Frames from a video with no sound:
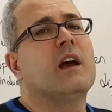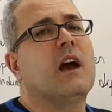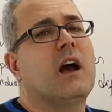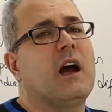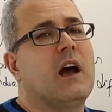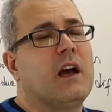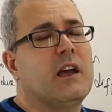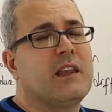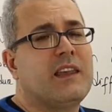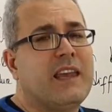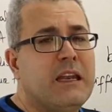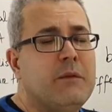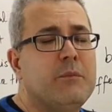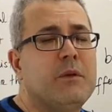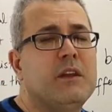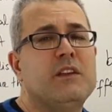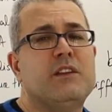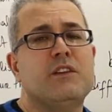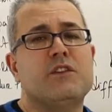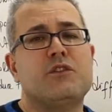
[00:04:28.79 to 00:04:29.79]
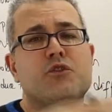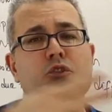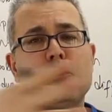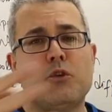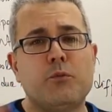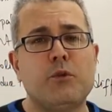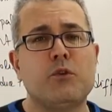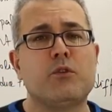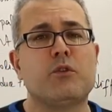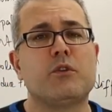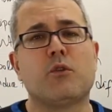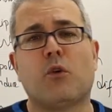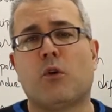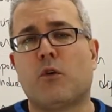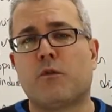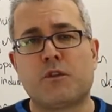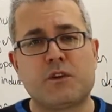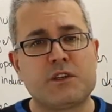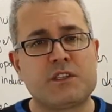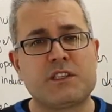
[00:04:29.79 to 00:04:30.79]
can be distributed
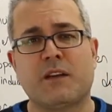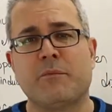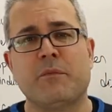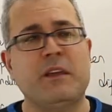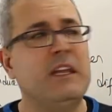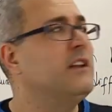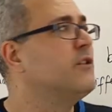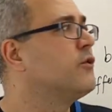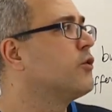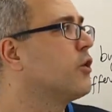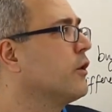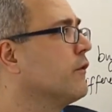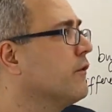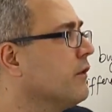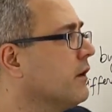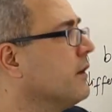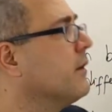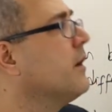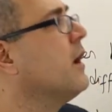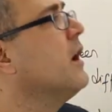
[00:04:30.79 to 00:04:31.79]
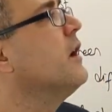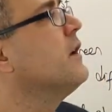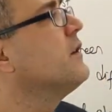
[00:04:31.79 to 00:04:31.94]
over some interval.